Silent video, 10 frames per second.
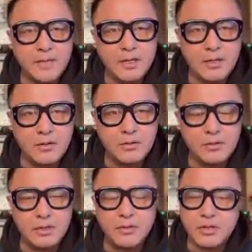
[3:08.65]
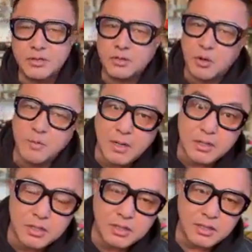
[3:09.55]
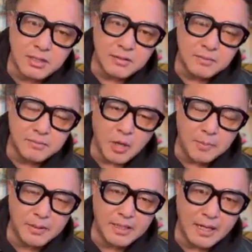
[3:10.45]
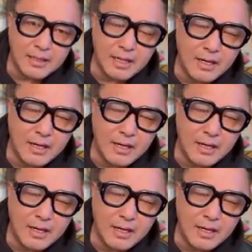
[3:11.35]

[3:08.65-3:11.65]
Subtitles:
You know, there is so much propaganda,